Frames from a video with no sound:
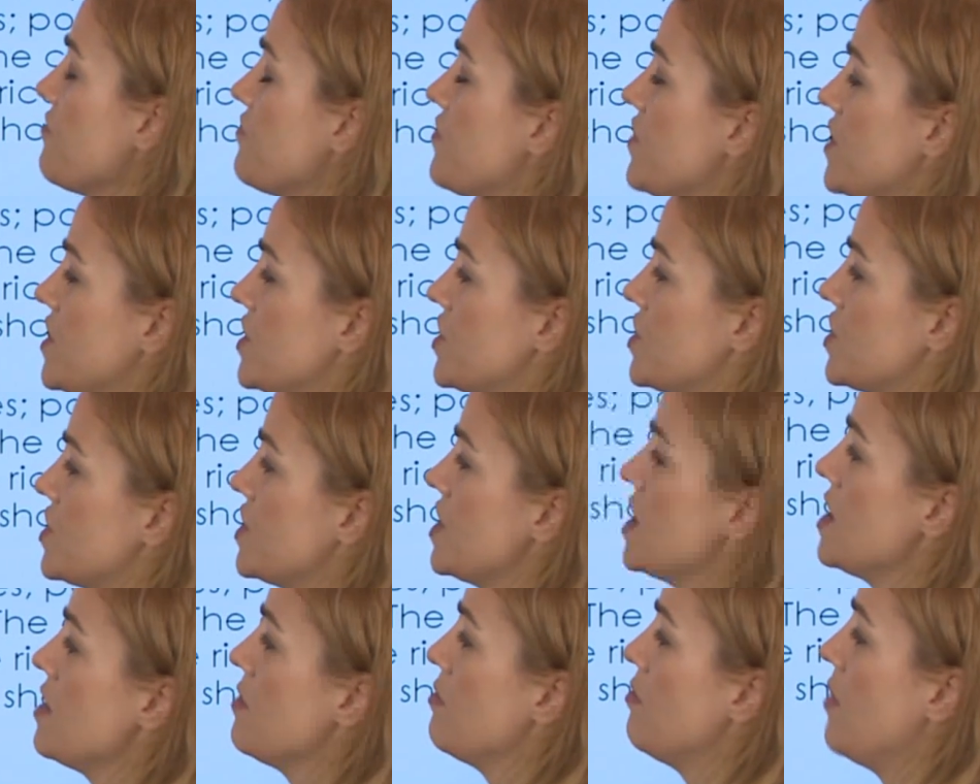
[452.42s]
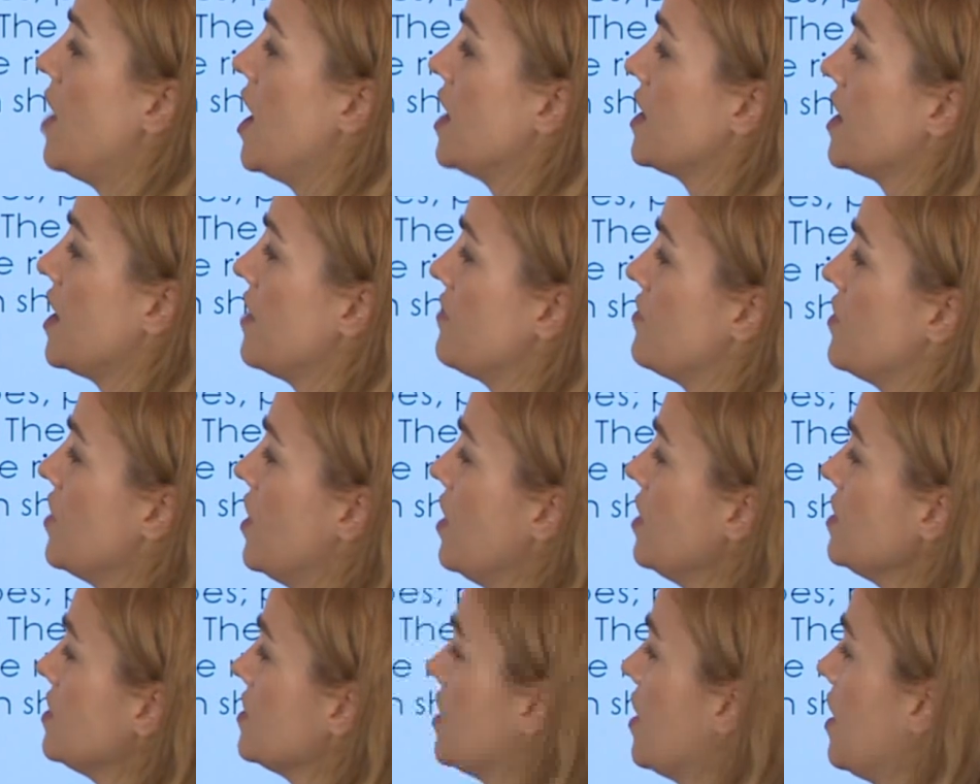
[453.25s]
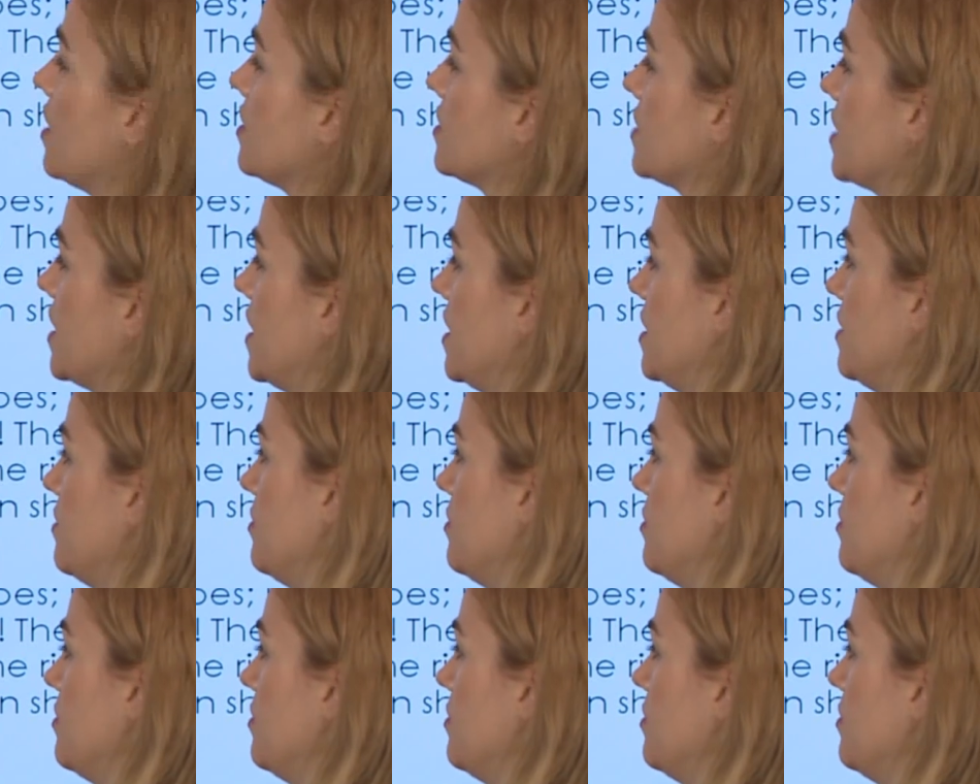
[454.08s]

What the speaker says: fish, but I've not got any